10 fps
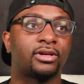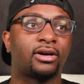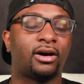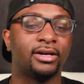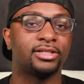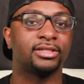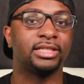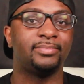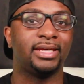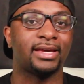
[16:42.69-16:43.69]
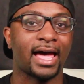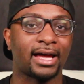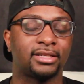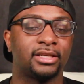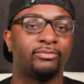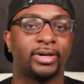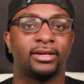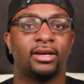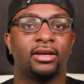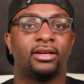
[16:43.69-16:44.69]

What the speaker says: constantly being active, but